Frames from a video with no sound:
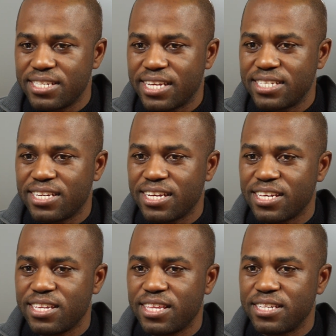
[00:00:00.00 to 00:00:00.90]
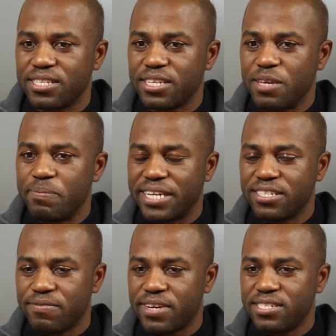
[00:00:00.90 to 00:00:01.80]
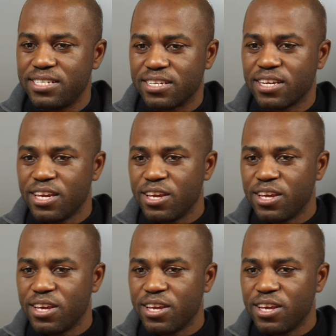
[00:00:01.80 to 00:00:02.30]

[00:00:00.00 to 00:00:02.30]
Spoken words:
that that impact investing